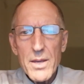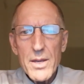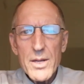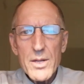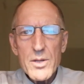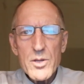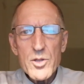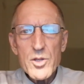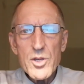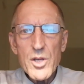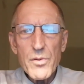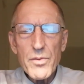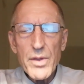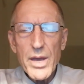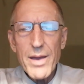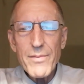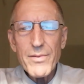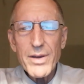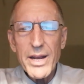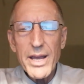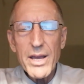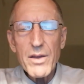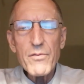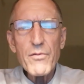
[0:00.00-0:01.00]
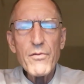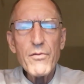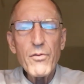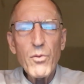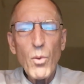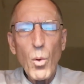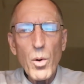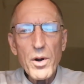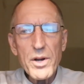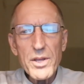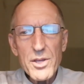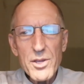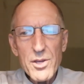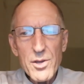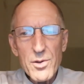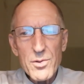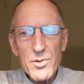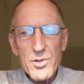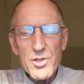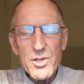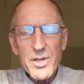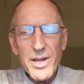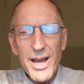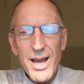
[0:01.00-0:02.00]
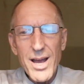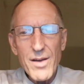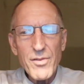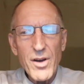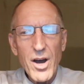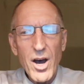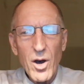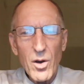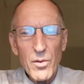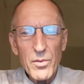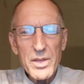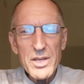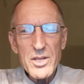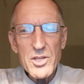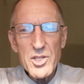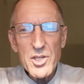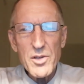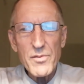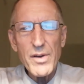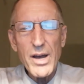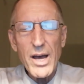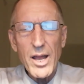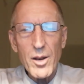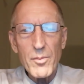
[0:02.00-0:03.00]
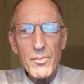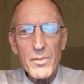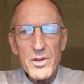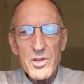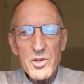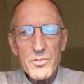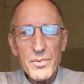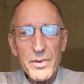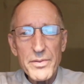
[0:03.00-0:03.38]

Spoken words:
So they haven't had 40 years to have all these developments,